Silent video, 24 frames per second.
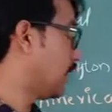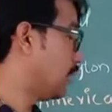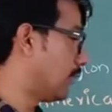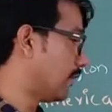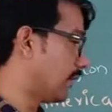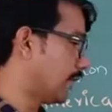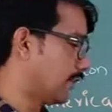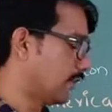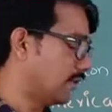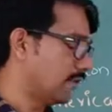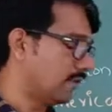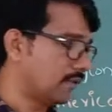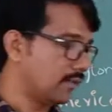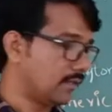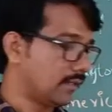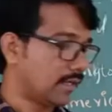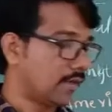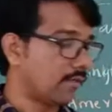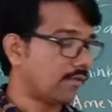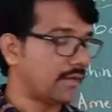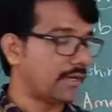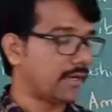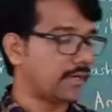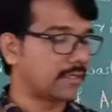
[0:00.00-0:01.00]
Stephen.
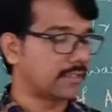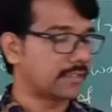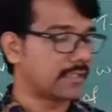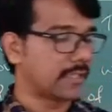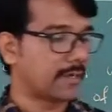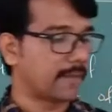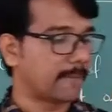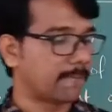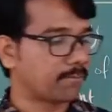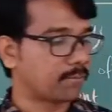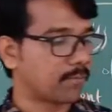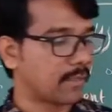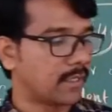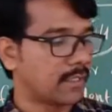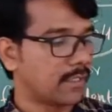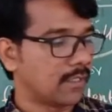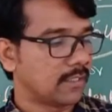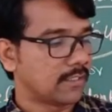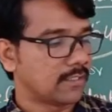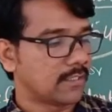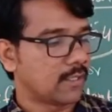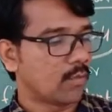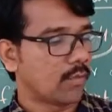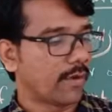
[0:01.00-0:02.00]
Avane helthana,
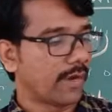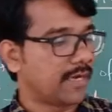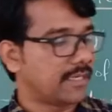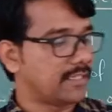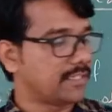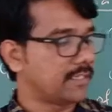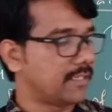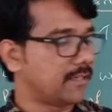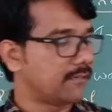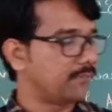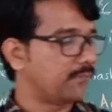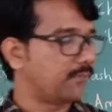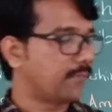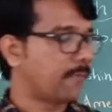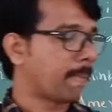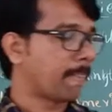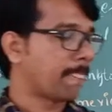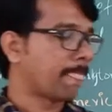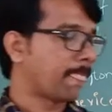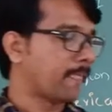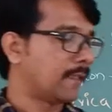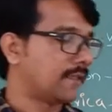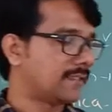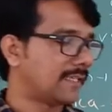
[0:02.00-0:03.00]
the white chief
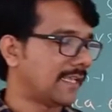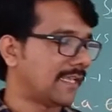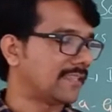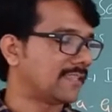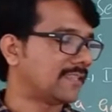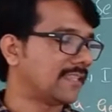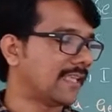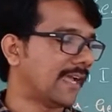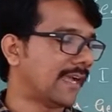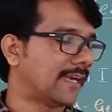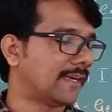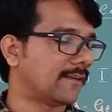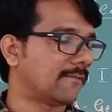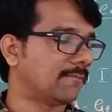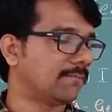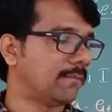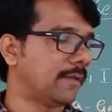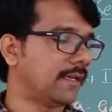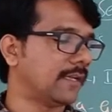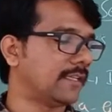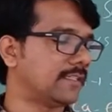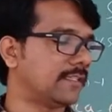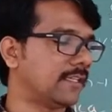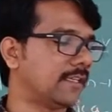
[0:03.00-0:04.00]
says that
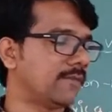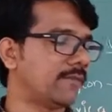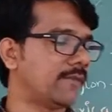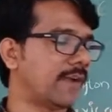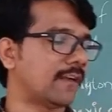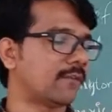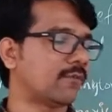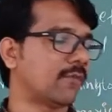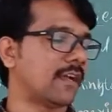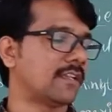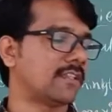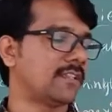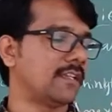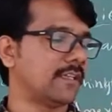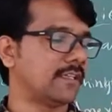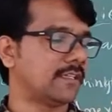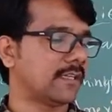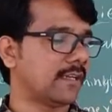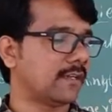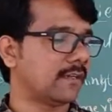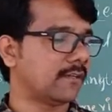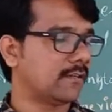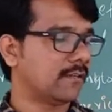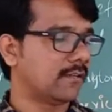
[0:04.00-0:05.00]
big chief at
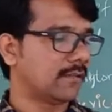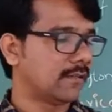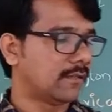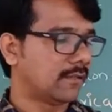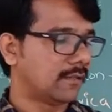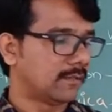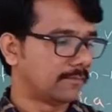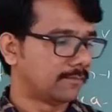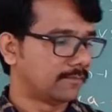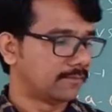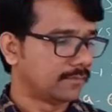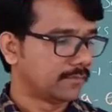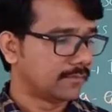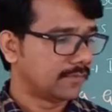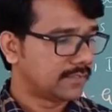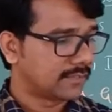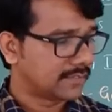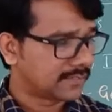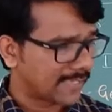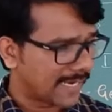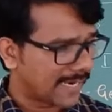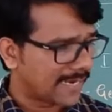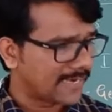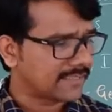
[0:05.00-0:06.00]
Washington
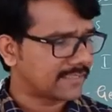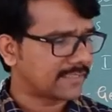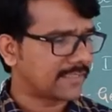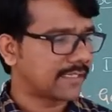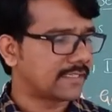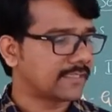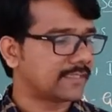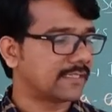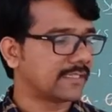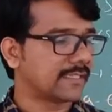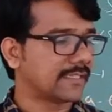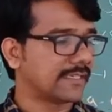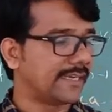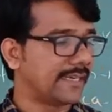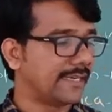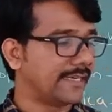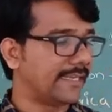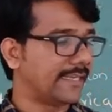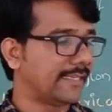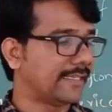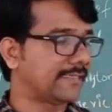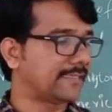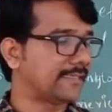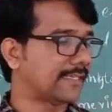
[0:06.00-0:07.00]
sends us
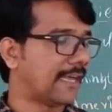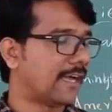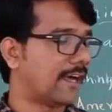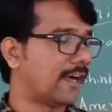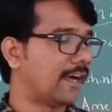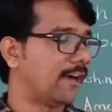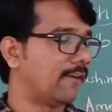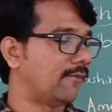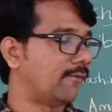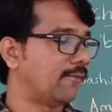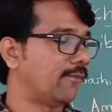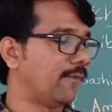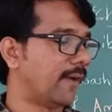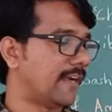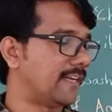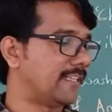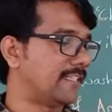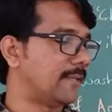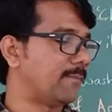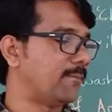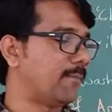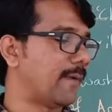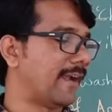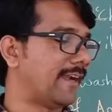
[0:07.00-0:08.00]
greetings of
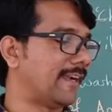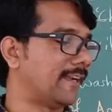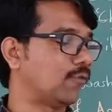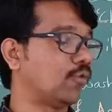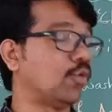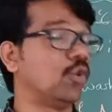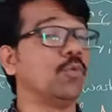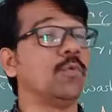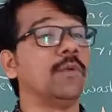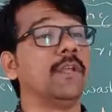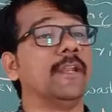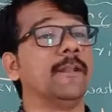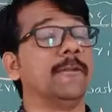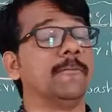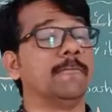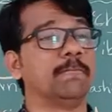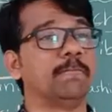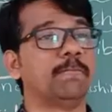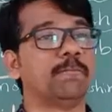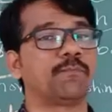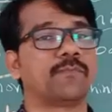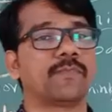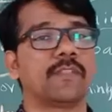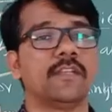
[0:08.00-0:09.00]
friendship and goodwill.
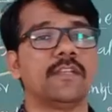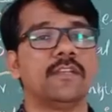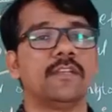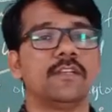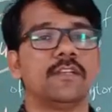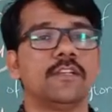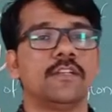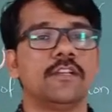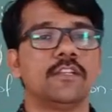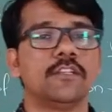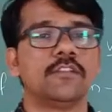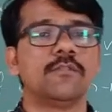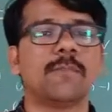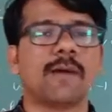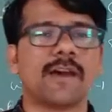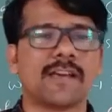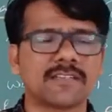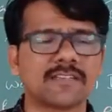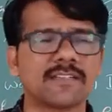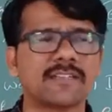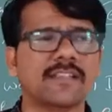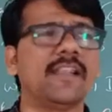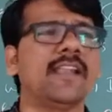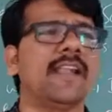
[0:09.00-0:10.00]

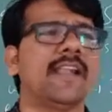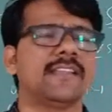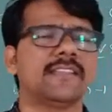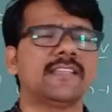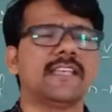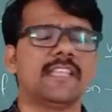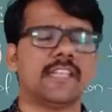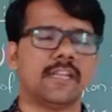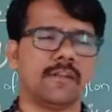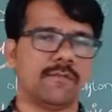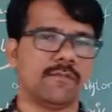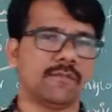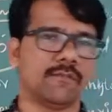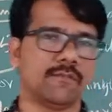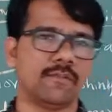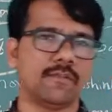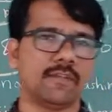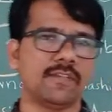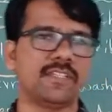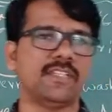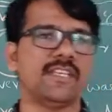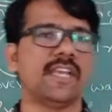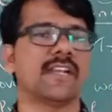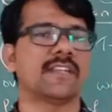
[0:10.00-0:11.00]
Bhaskaran helta idana
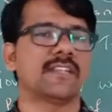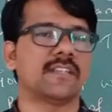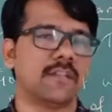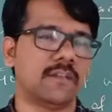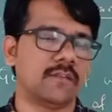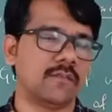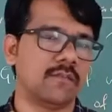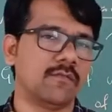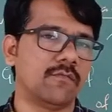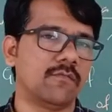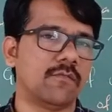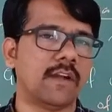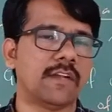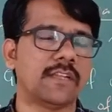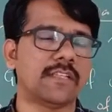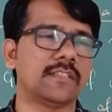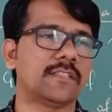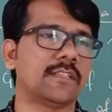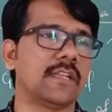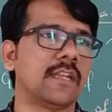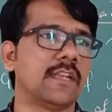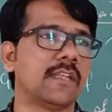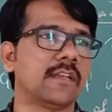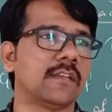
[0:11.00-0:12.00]
Seattle, what he
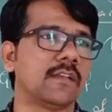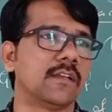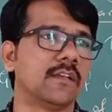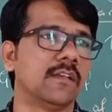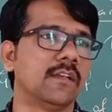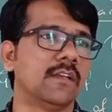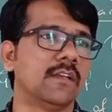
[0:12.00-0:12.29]
is telling,